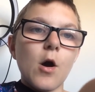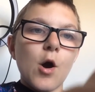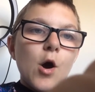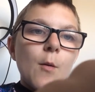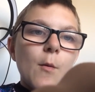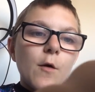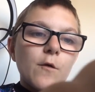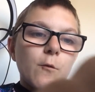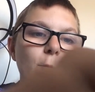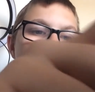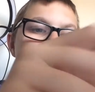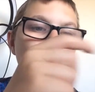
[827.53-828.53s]
as
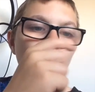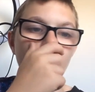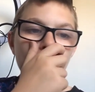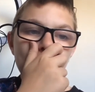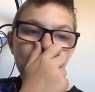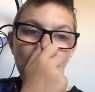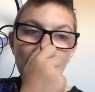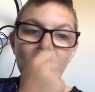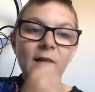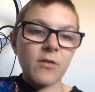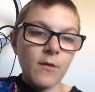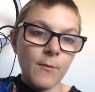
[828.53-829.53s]
well.
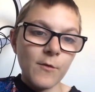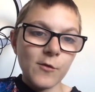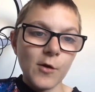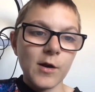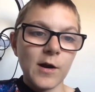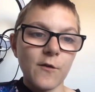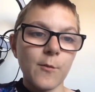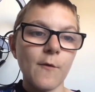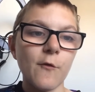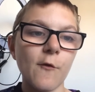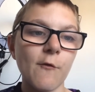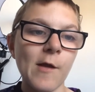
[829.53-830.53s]
And I'm just looking at some
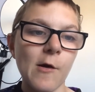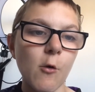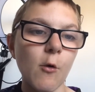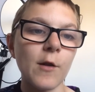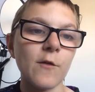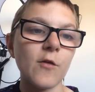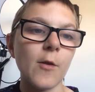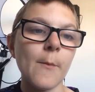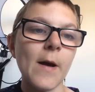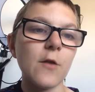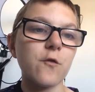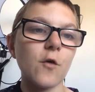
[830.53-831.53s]
other stuff now. According to the
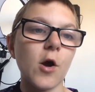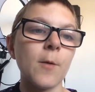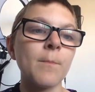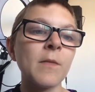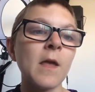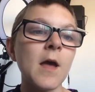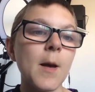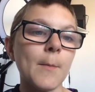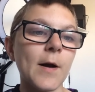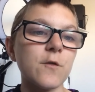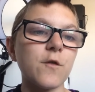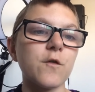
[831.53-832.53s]
Metro,
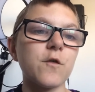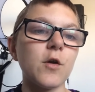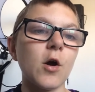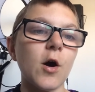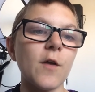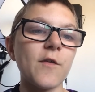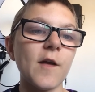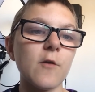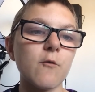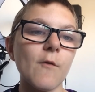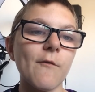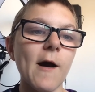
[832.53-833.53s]
Manchester
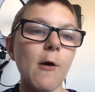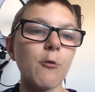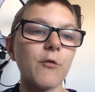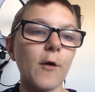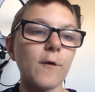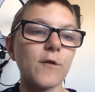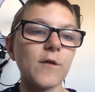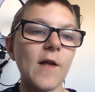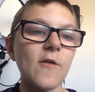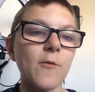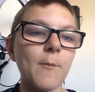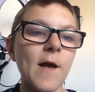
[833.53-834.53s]
United, Rivaldo
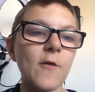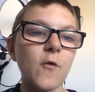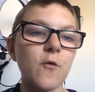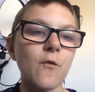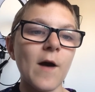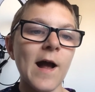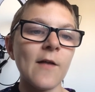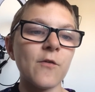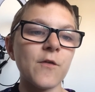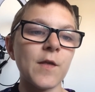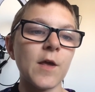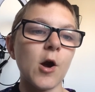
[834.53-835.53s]
sends message for
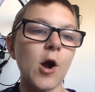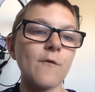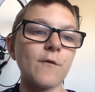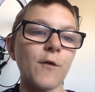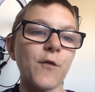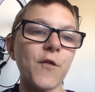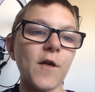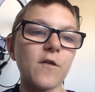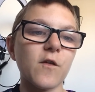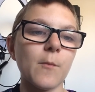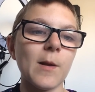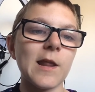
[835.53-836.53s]
Anthony over
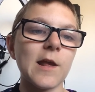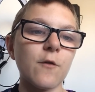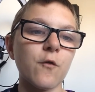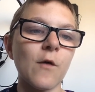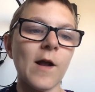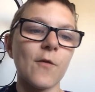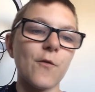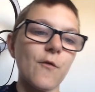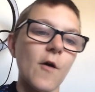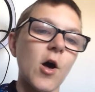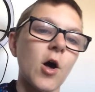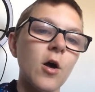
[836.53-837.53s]
£60 million
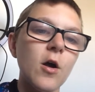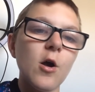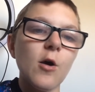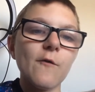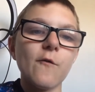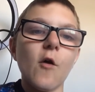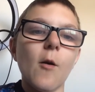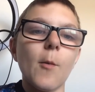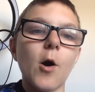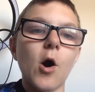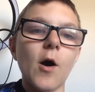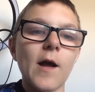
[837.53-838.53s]
transfer from
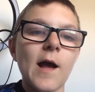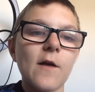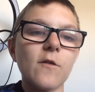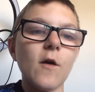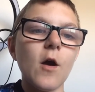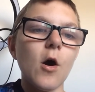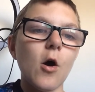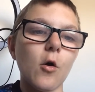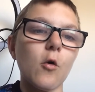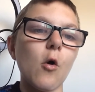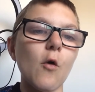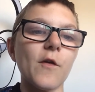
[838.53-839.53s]
Ajax.
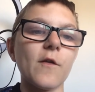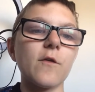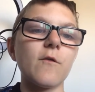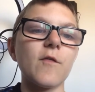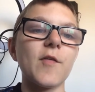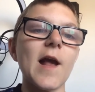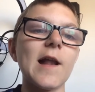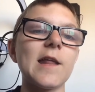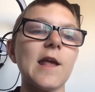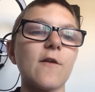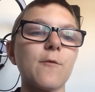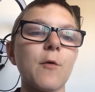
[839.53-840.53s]
According to the
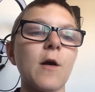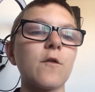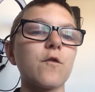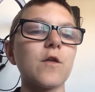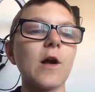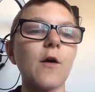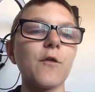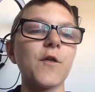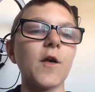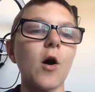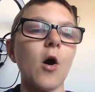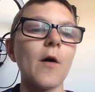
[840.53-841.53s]
Daily Express,
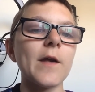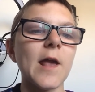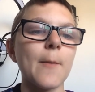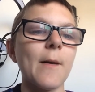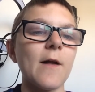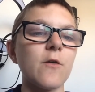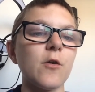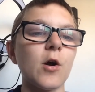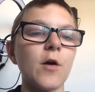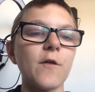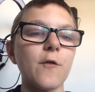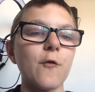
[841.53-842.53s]
Chelsea eyeing Man
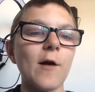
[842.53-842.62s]
United